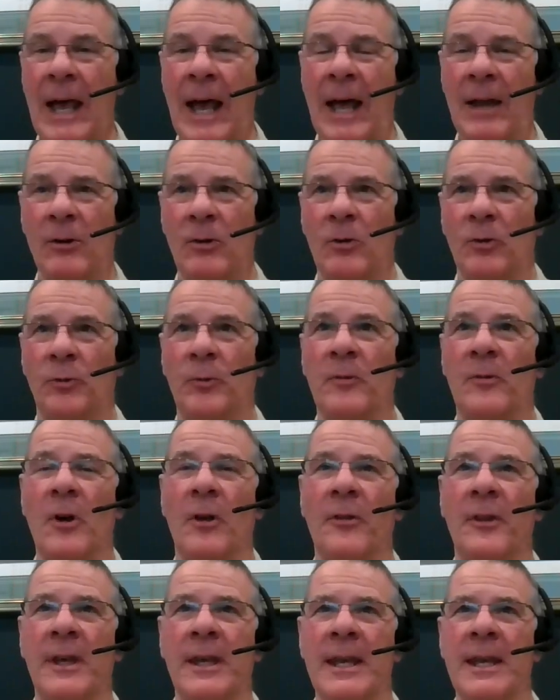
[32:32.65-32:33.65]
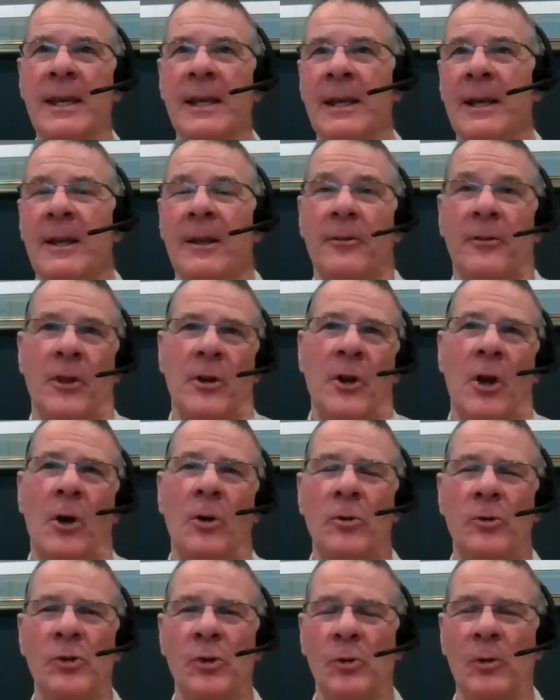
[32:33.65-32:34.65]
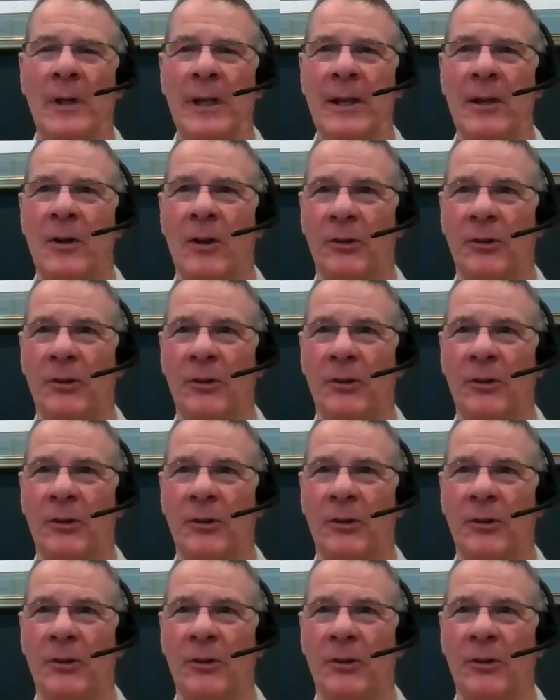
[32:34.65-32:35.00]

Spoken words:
And of course, we've got the no tooling